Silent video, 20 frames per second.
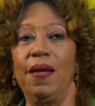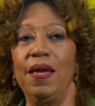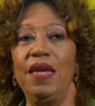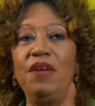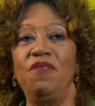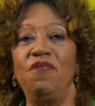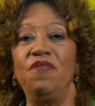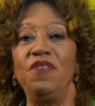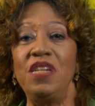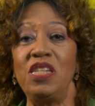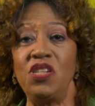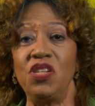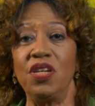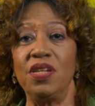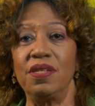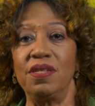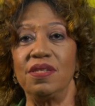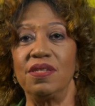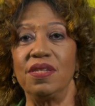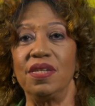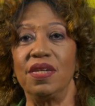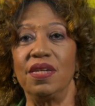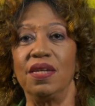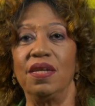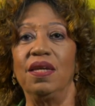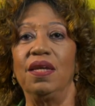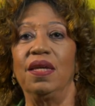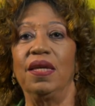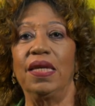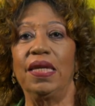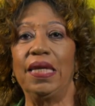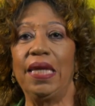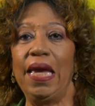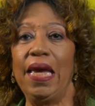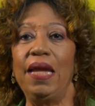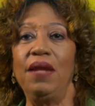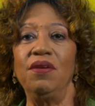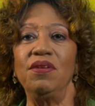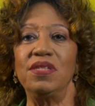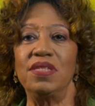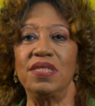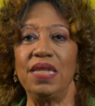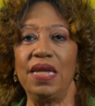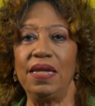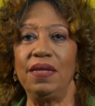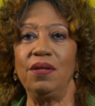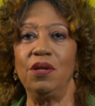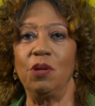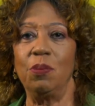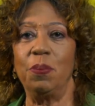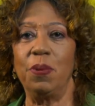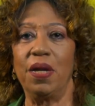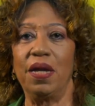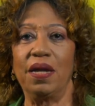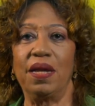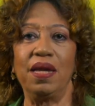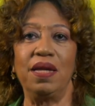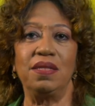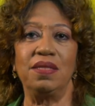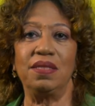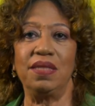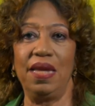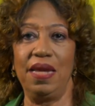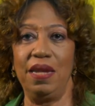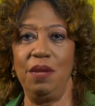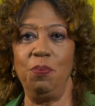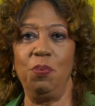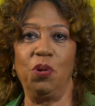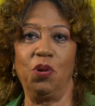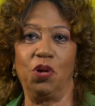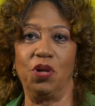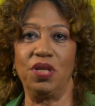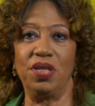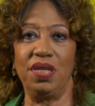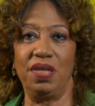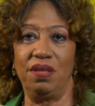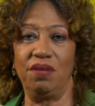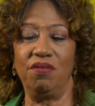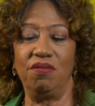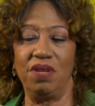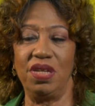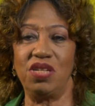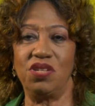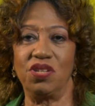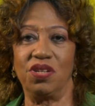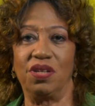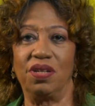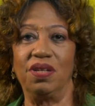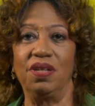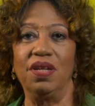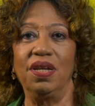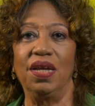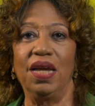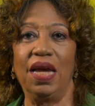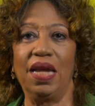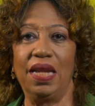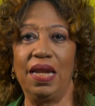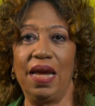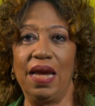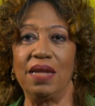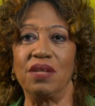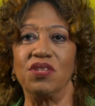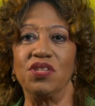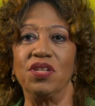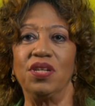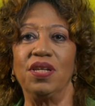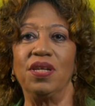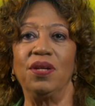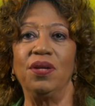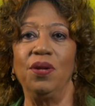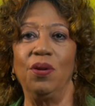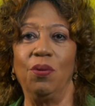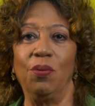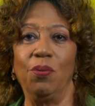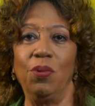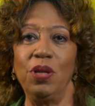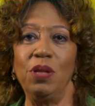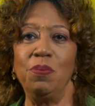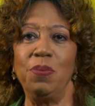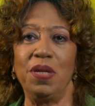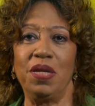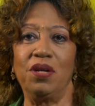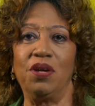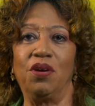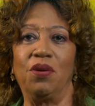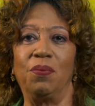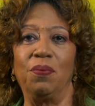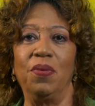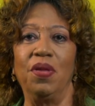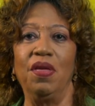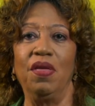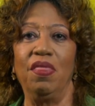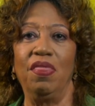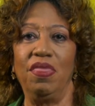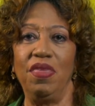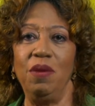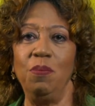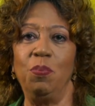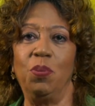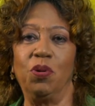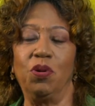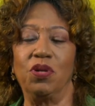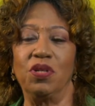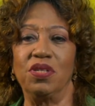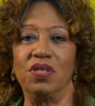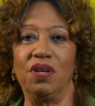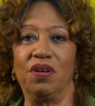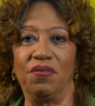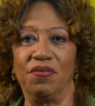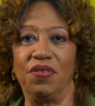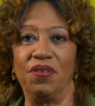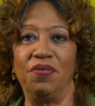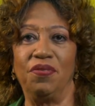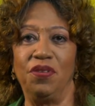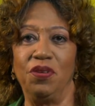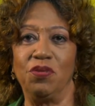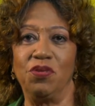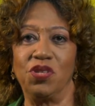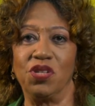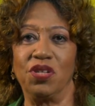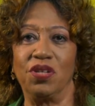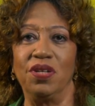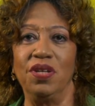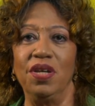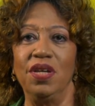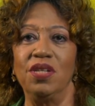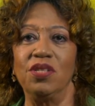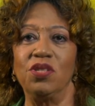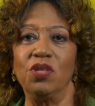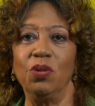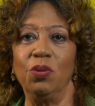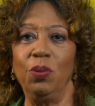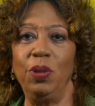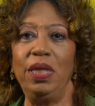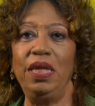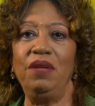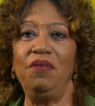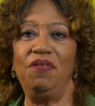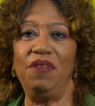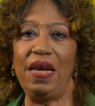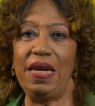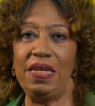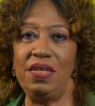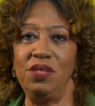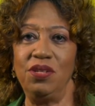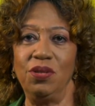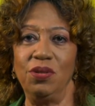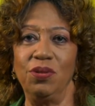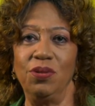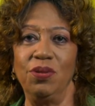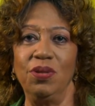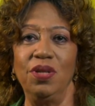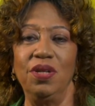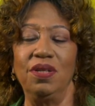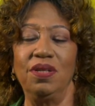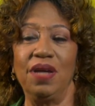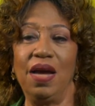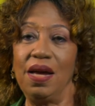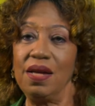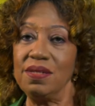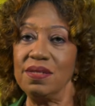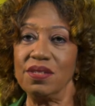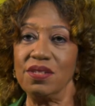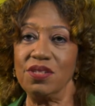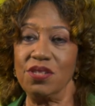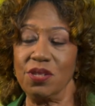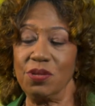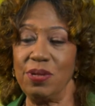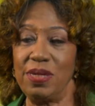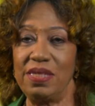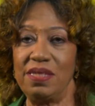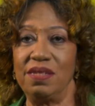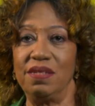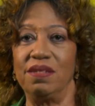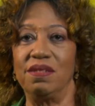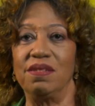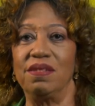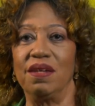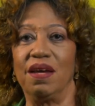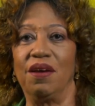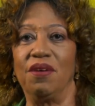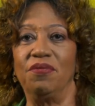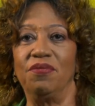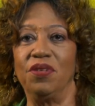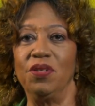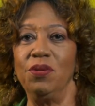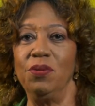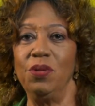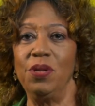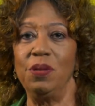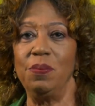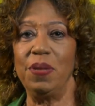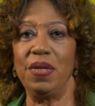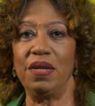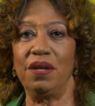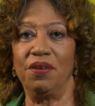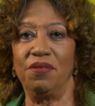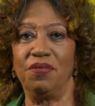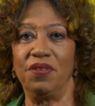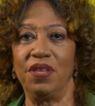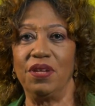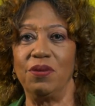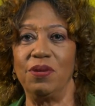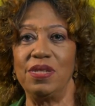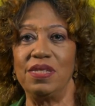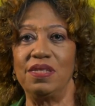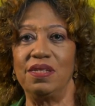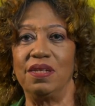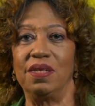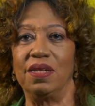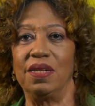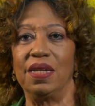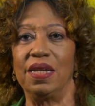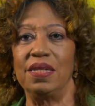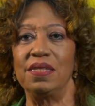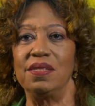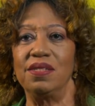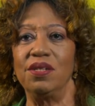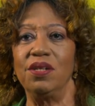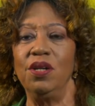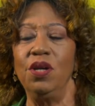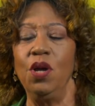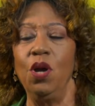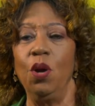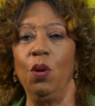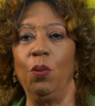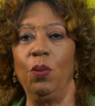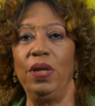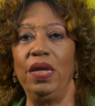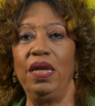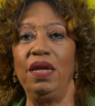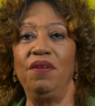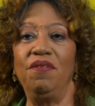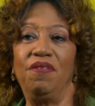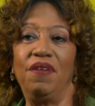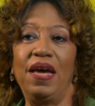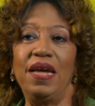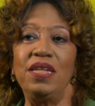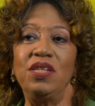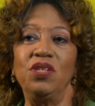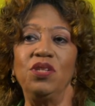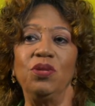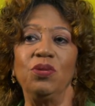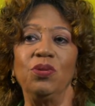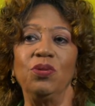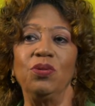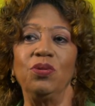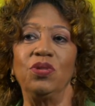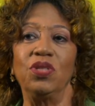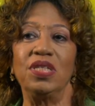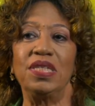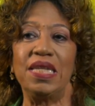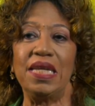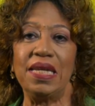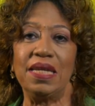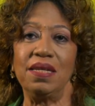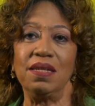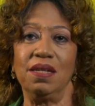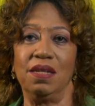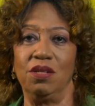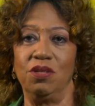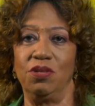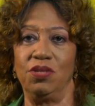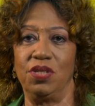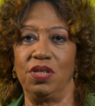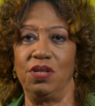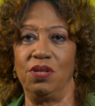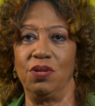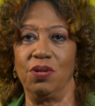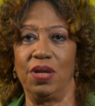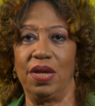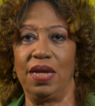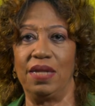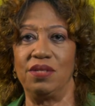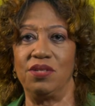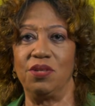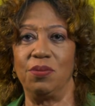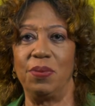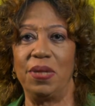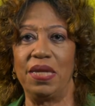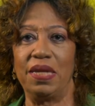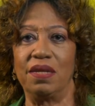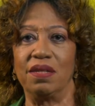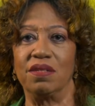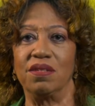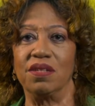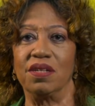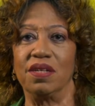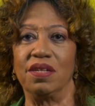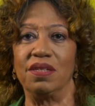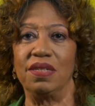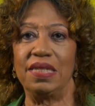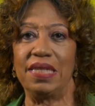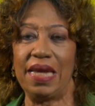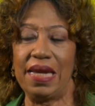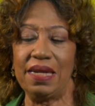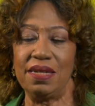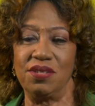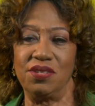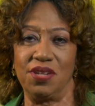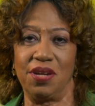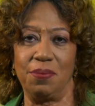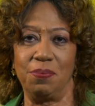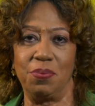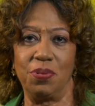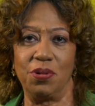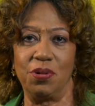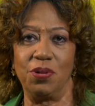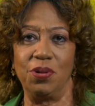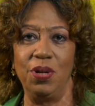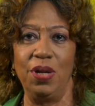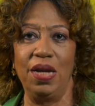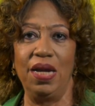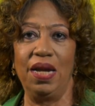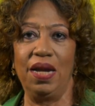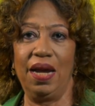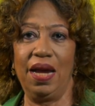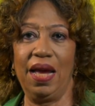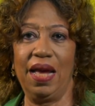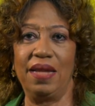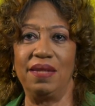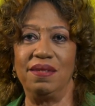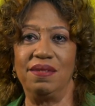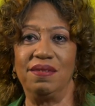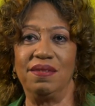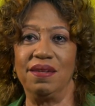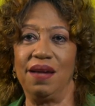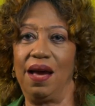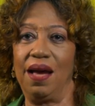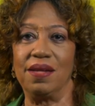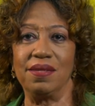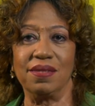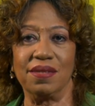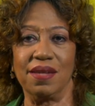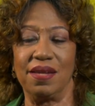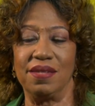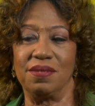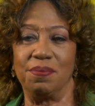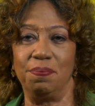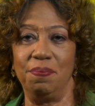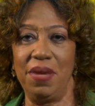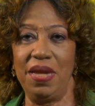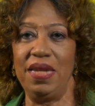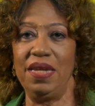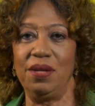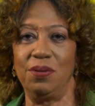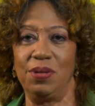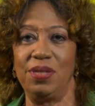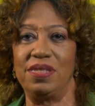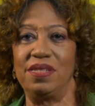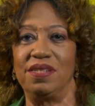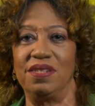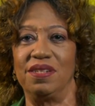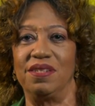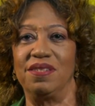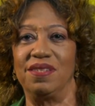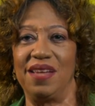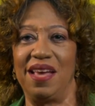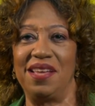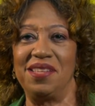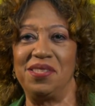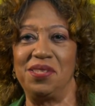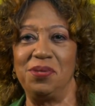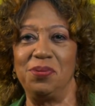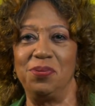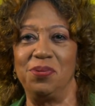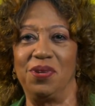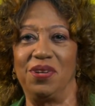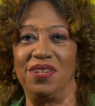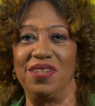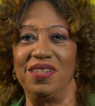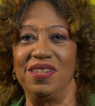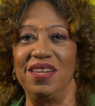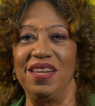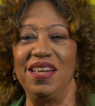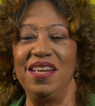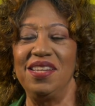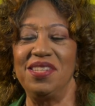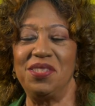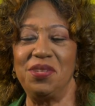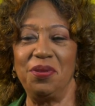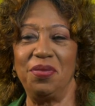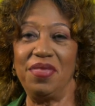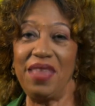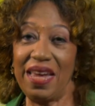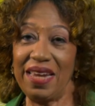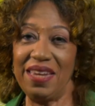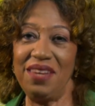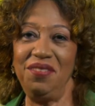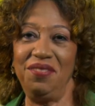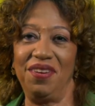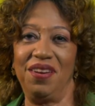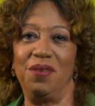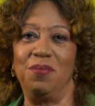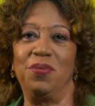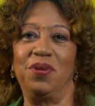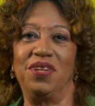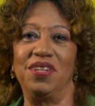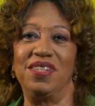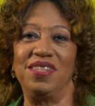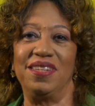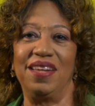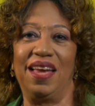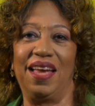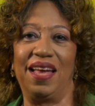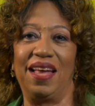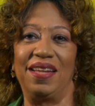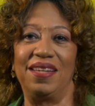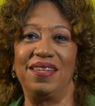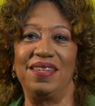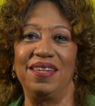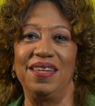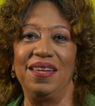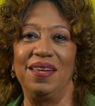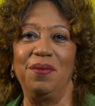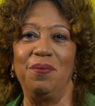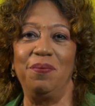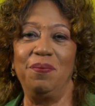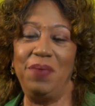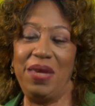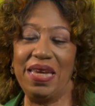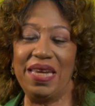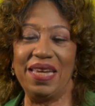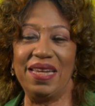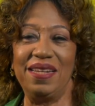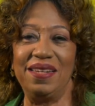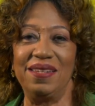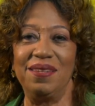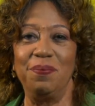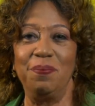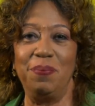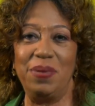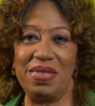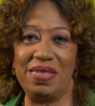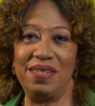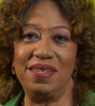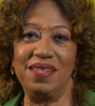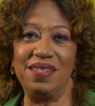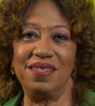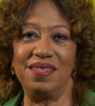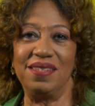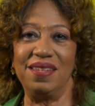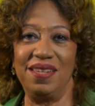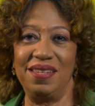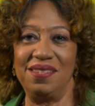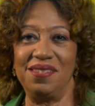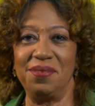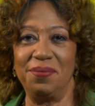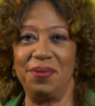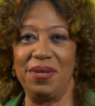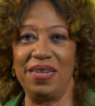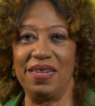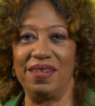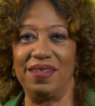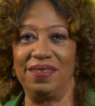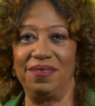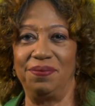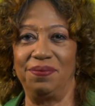efficiency, can stand up against any port in the region and actually will become the port of the future. So we invite you to ask us questions after. We'll be here for the question and answer. We invite you to take a closer look at Jamaica, to contact JAMPRO, and to ask as many questions as you want. So thank you very much, and make it business in Jamaica.